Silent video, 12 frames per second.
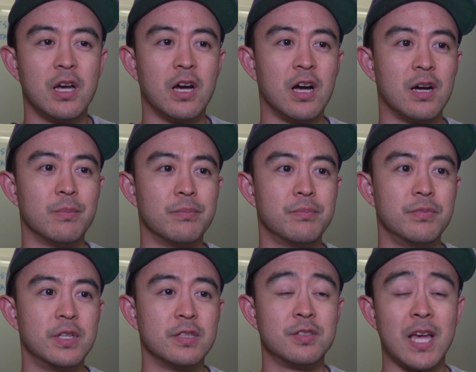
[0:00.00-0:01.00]
Um,
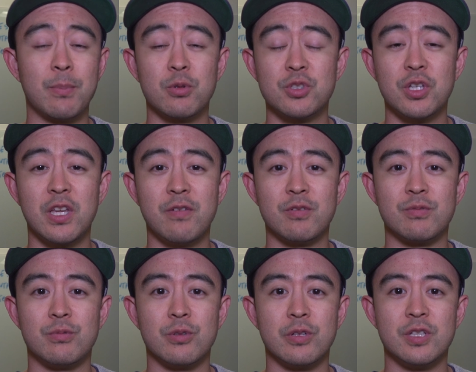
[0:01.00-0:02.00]
the example she gave was
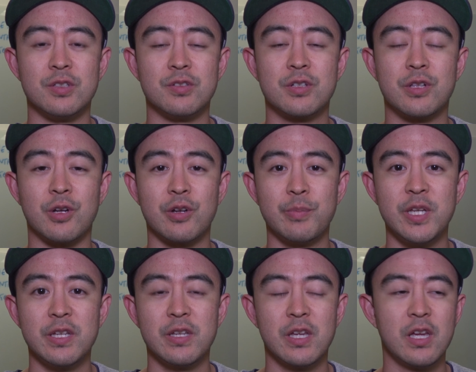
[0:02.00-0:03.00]
really just clear to
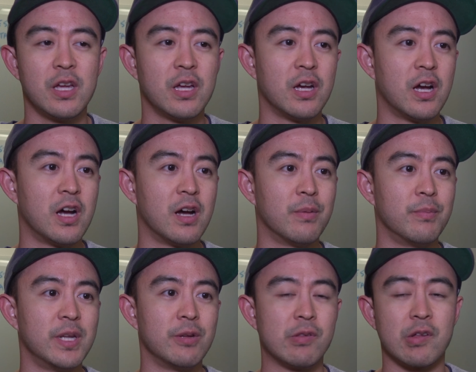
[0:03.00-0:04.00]
me,
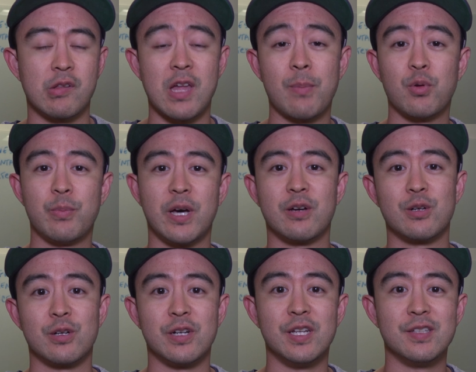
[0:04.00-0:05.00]
um, and it was an example about
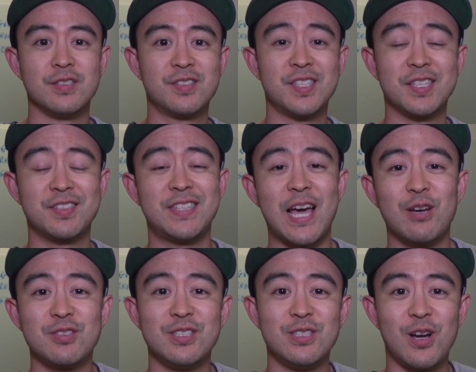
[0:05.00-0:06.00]
her six
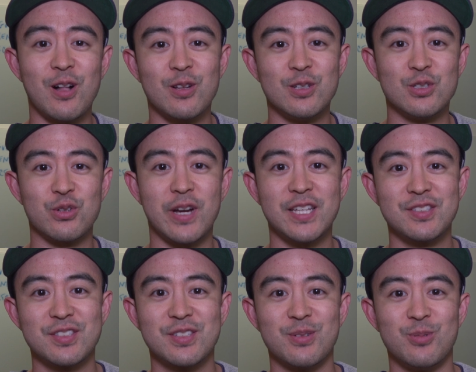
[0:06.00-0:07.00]
thousand dollar
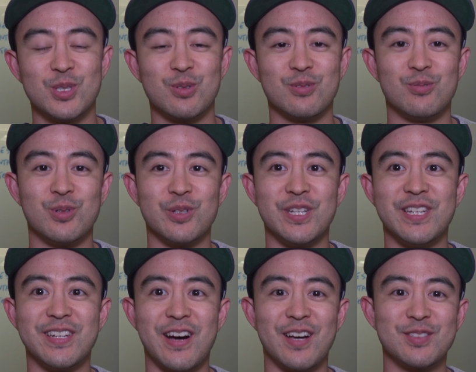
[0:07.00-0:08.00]
dress, which was
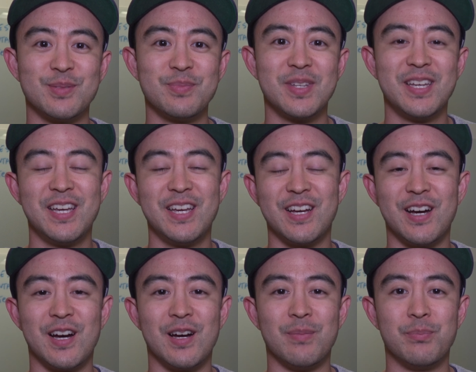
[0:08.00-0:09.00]
really awesome.
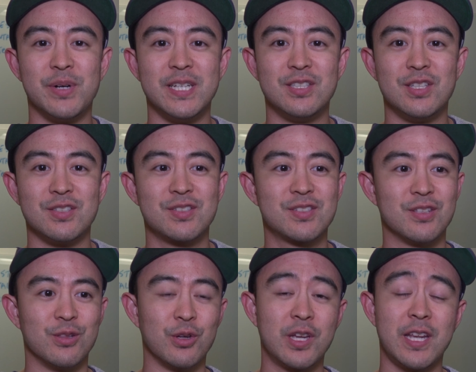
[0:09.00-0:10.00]
Um, but just
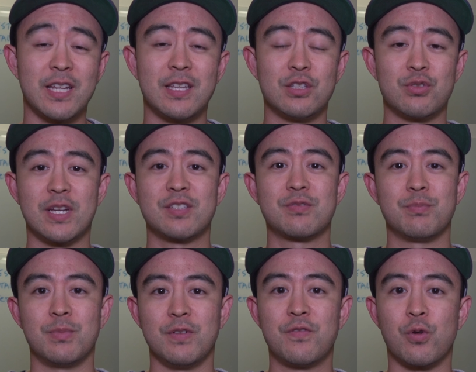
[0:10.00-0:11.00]
looking at that dress
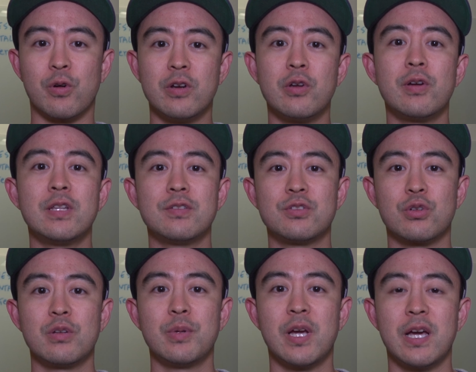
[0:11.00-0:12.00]
before knowing the
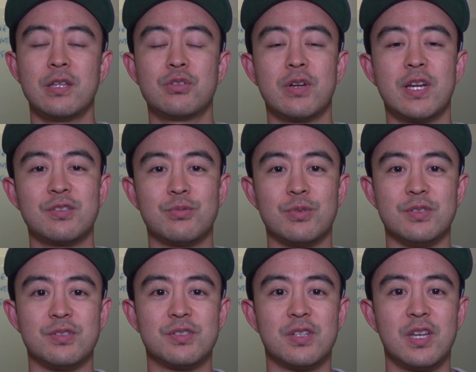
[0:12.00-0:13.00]
story behind the dress
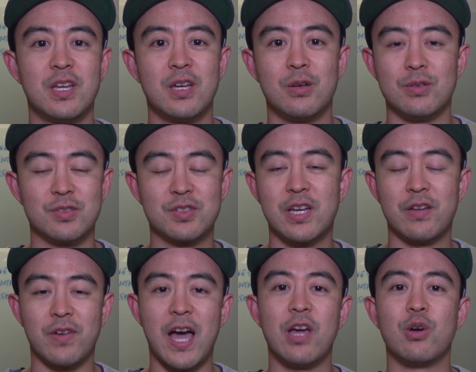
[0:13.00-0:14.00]
was was kind
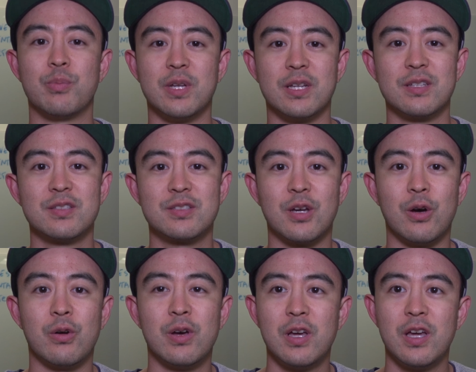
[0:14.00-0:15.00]
of eye-opening.
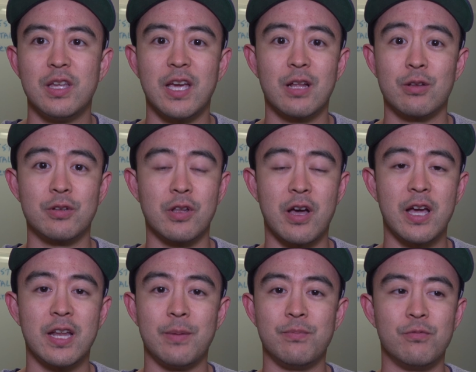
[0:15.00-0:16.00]
So yeah, I learned a lot,
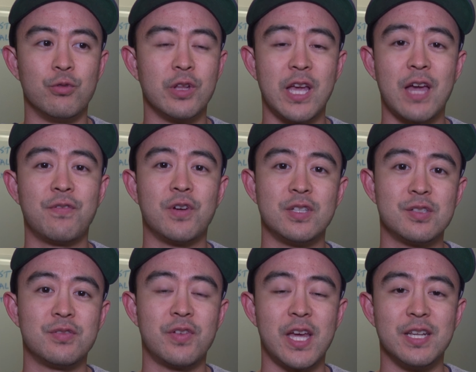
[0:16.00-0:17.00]
and I really had fun at
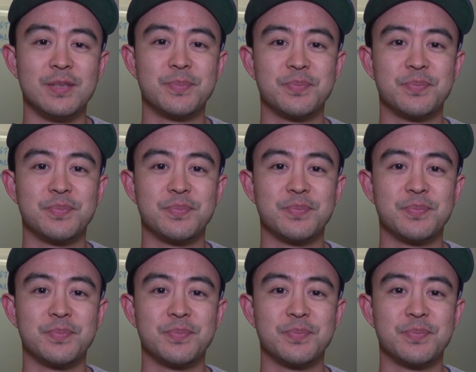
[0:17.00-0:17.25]
this event.